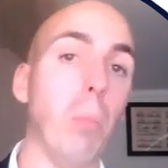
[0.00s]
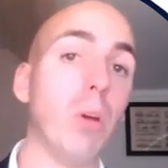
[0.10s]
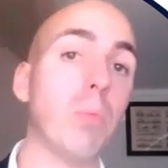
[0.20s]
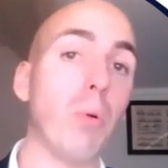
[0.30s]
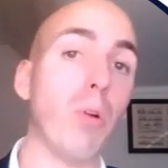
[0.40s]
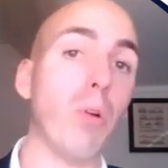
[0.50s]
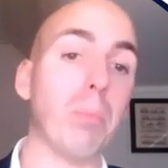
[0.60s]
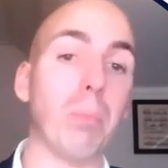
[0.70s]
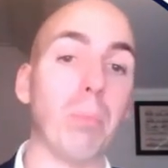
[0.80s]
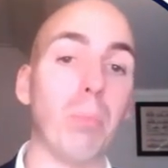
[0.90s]

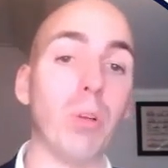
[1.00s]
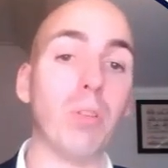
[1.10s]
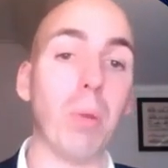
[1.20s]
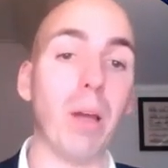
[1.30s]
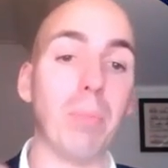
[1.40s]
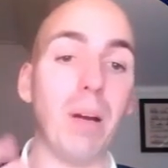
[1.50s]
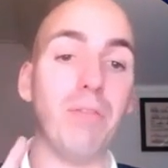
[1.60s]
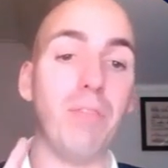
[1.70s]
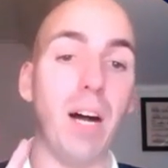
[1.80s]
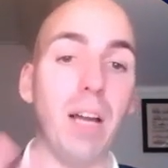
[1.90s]
Multiplied
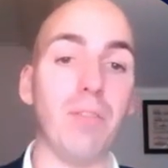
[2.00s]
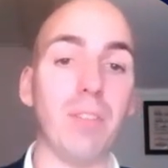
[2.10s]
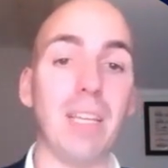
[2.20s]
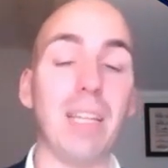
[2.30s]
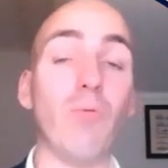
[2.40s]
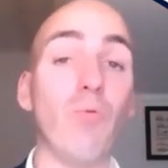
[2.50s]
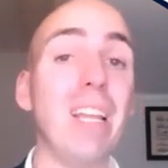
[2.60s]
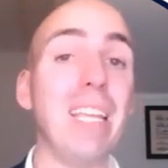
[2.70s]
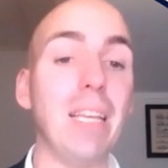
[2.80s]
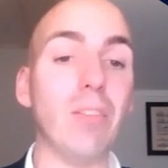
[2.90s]
by 5, that
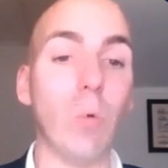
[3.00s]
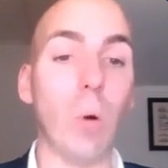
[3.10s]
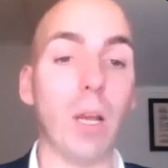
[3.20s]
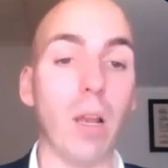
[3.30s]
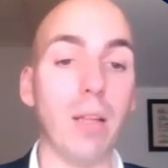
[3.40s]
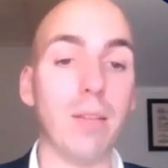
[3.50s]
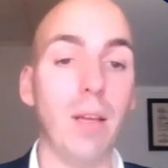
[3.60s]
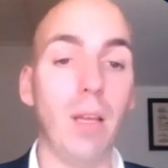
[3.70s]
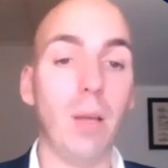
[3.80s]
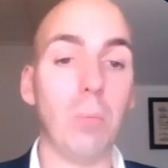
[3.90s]
really is quite a lot.